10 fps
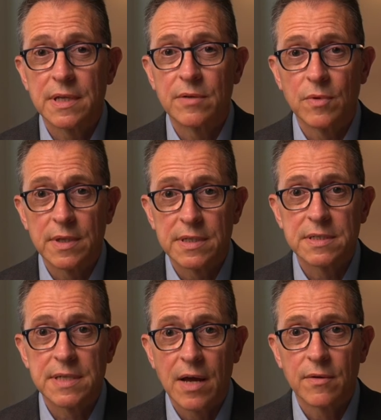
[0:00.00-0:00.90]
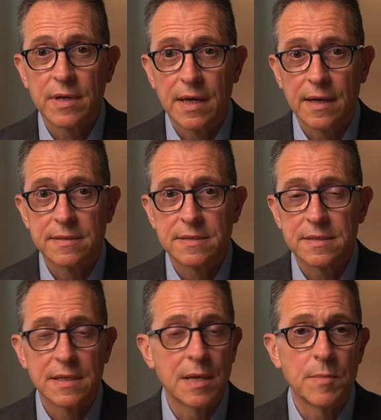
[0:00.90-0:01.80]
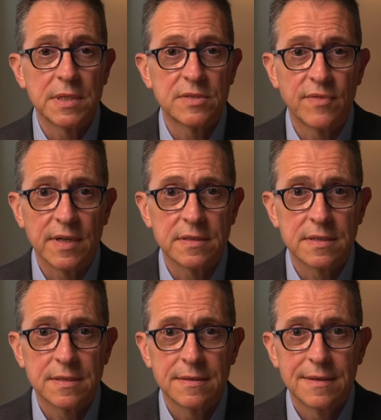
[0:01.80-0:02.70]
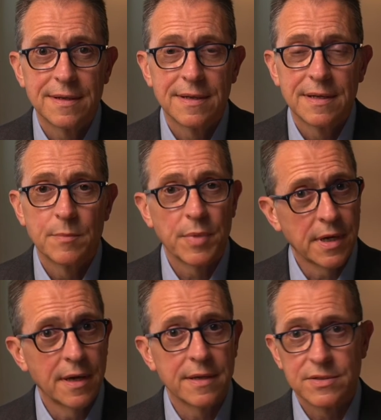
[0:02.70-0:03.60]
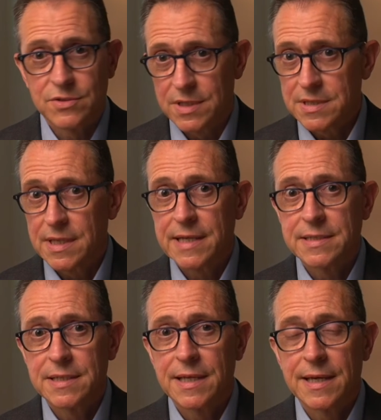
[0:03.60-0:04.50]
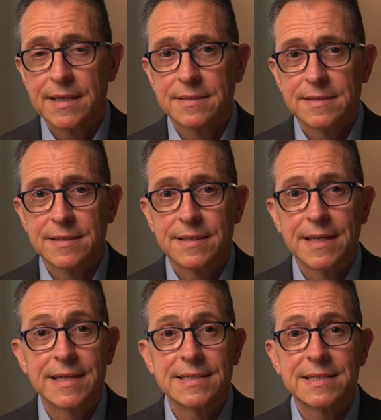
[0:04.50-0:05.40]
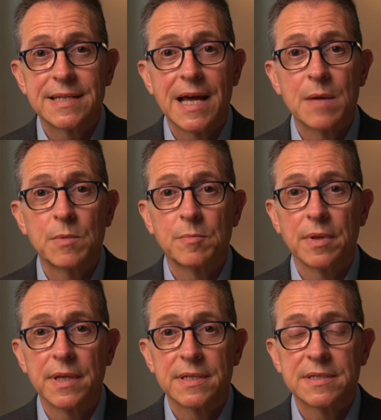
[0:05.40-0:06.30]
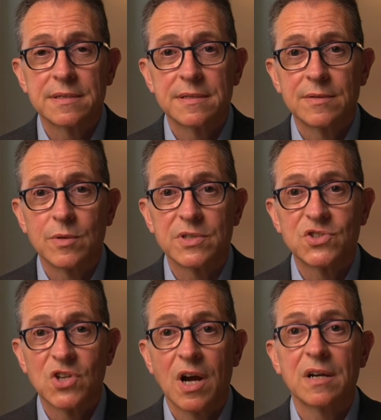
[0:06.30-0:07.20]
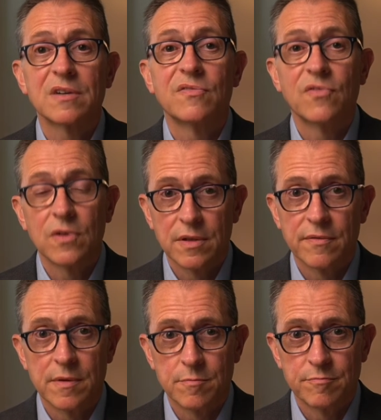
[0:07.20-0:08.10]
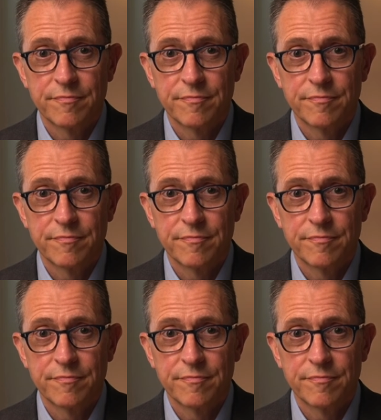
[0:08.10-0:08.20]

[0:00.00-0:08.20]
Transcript: and religious outcasts and misfits. Because, just like today, his time and place was chock full of them.